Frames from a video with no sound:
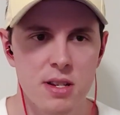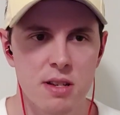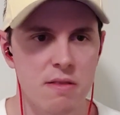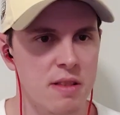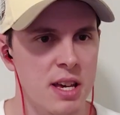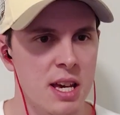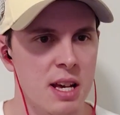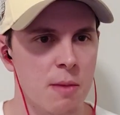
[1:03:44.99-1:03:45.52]

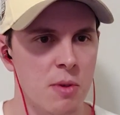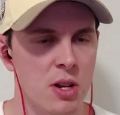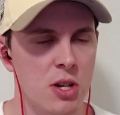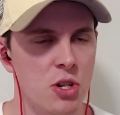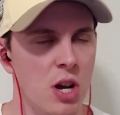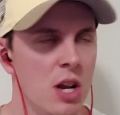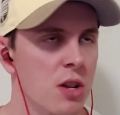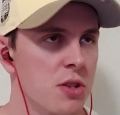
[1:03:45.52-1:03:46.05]
Yeah, I'm gonna
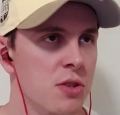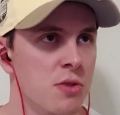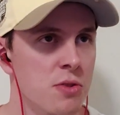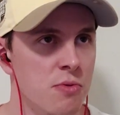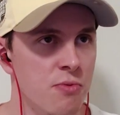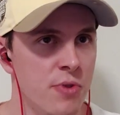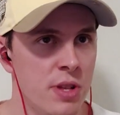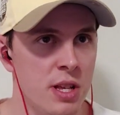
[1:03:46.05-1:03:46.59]
try not to
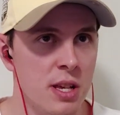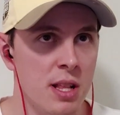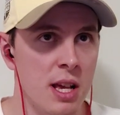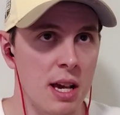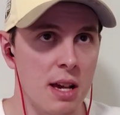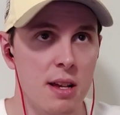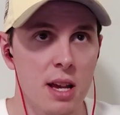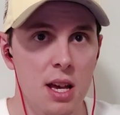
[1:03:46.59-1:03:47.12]
really
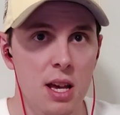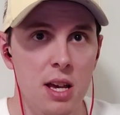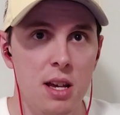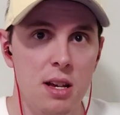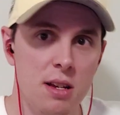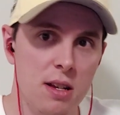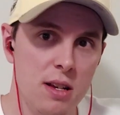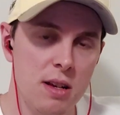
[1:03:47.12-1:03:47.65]
like.
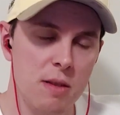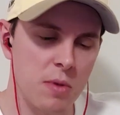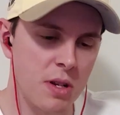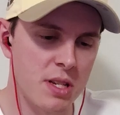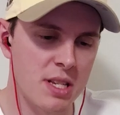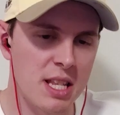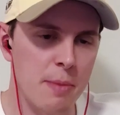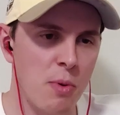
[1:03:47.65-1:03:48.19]
I'm gonna
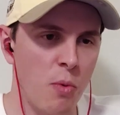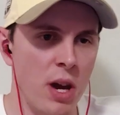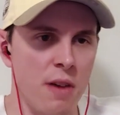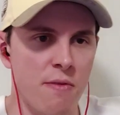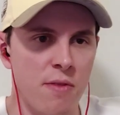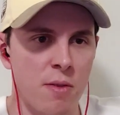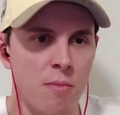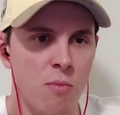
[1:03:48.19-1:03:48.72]
step away
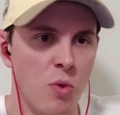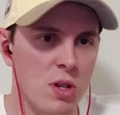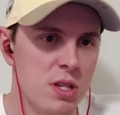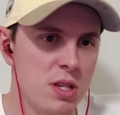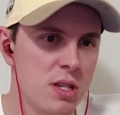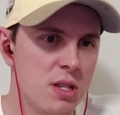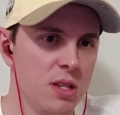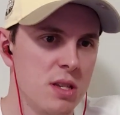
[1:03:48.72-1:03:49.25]
from
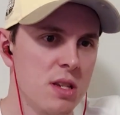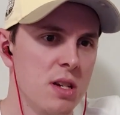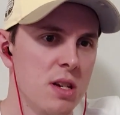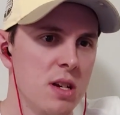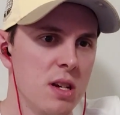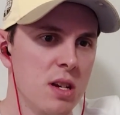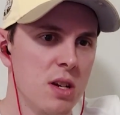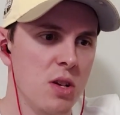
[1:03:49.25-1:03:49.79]
what's
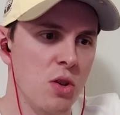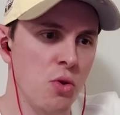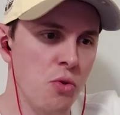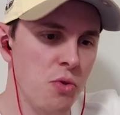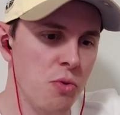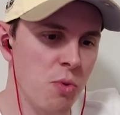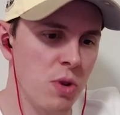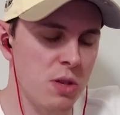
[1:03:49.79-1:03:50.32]

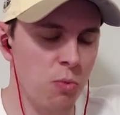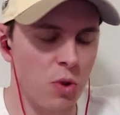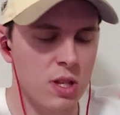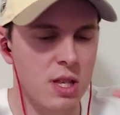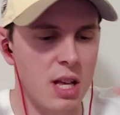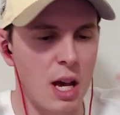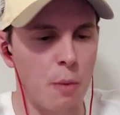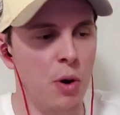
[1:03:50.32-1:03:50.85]
good, what's
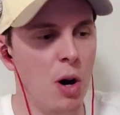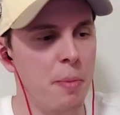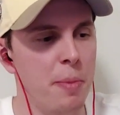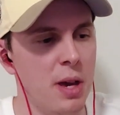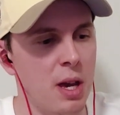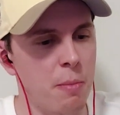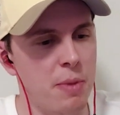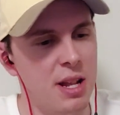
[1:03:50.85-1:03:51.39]
like
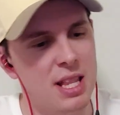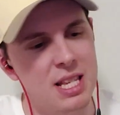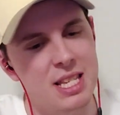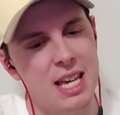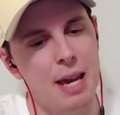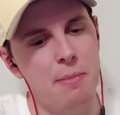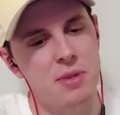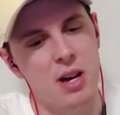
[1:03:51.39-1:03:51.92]
popping, but at the
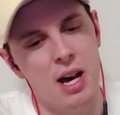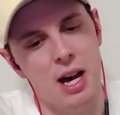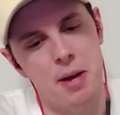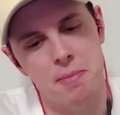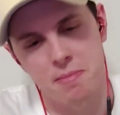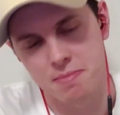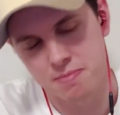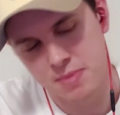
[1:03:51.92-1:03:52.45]
same
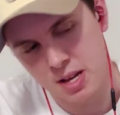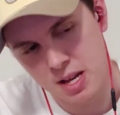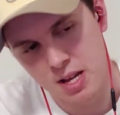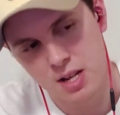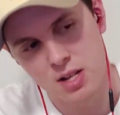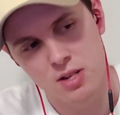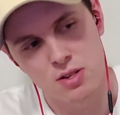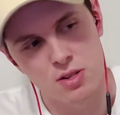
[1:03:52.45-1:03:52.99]
time,
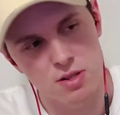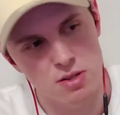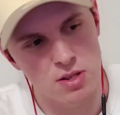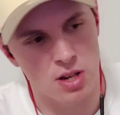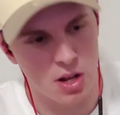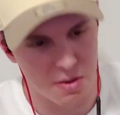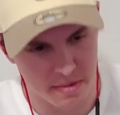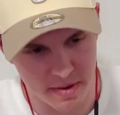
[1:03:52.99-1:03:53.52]

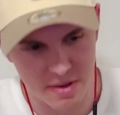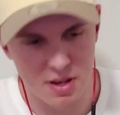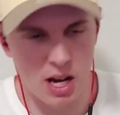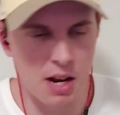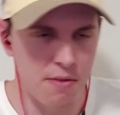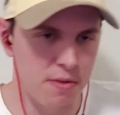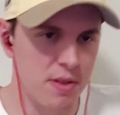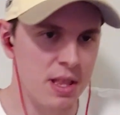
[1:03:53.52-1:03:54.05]
kind
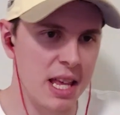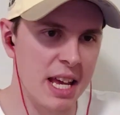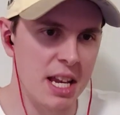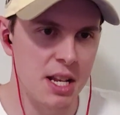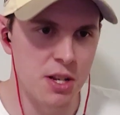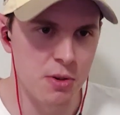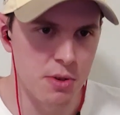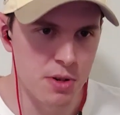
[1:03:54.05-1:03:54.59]
of lean
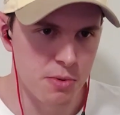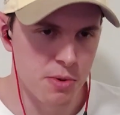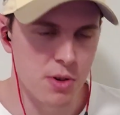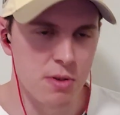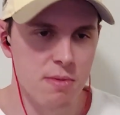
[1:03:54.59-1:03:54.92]
into it as well.